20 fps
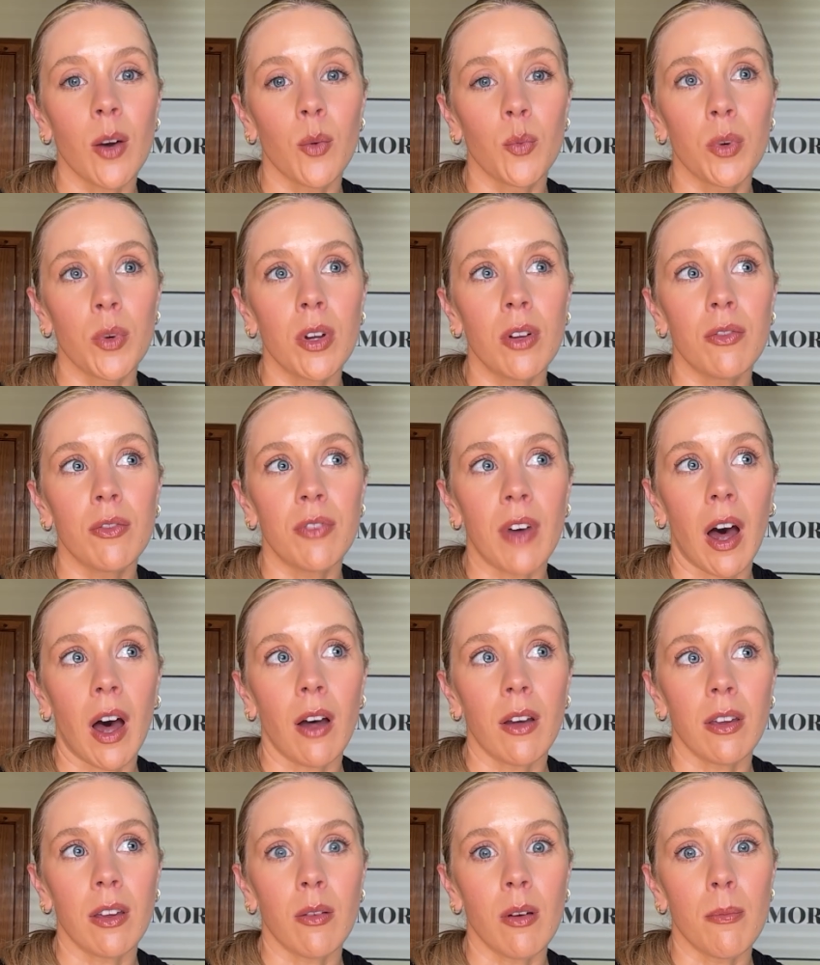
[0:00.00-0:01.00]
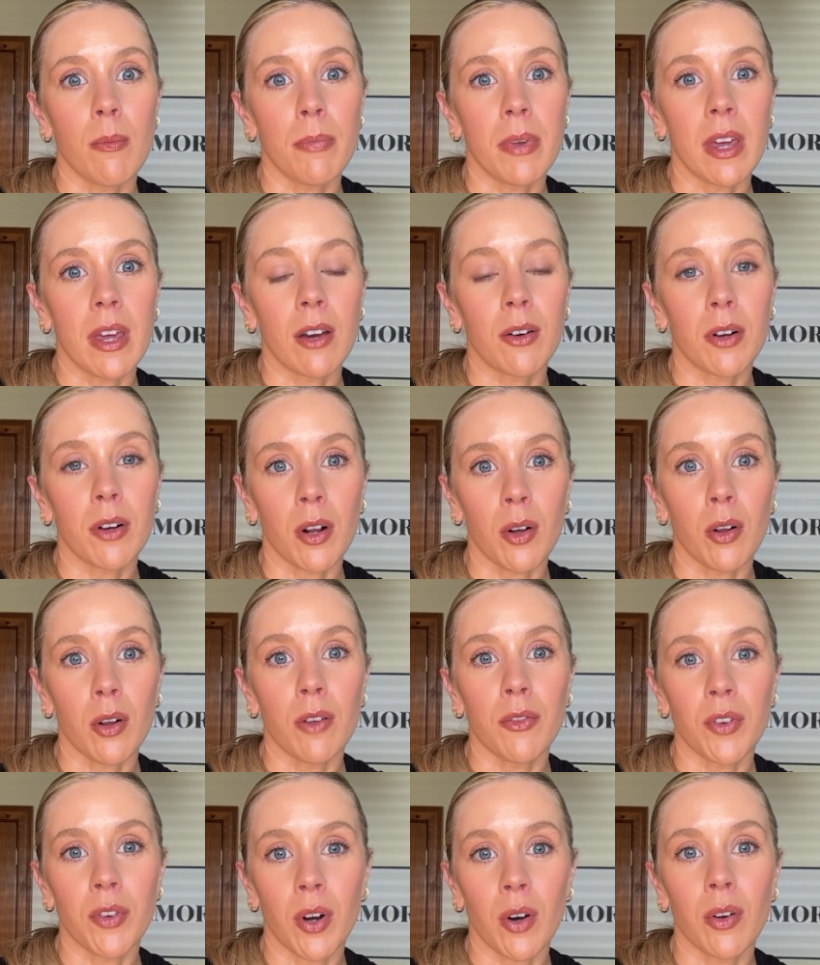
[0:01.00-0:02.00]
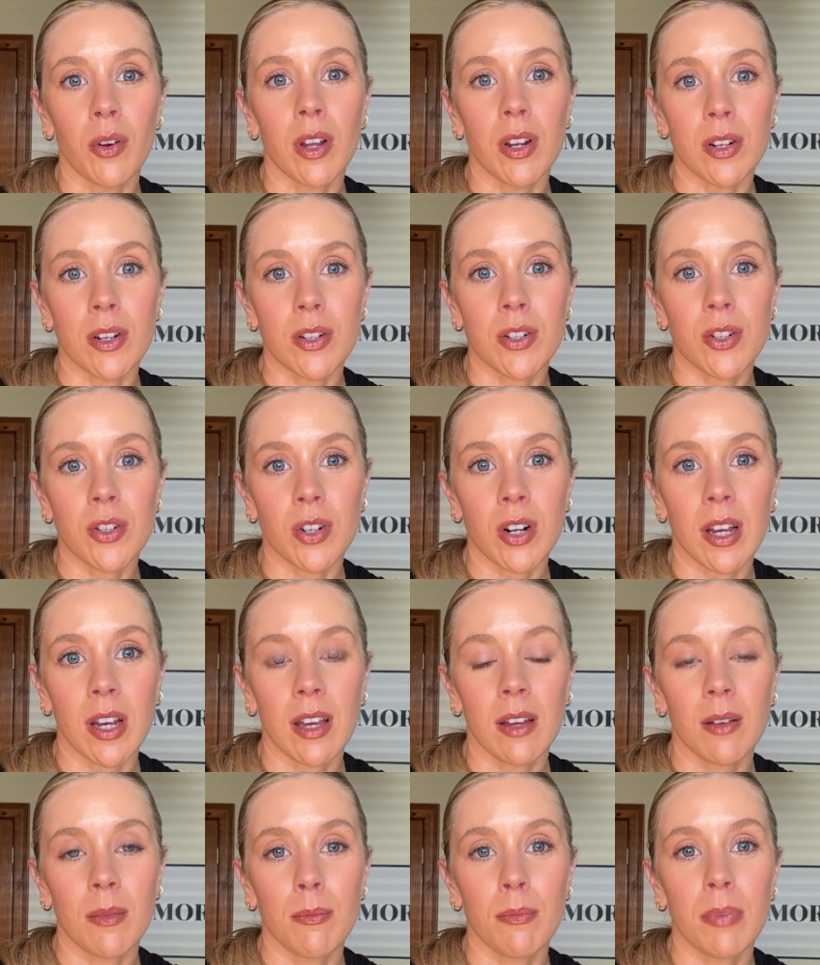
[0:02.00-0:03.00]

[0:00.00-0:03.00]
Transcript: a real value in being critical of your own industry,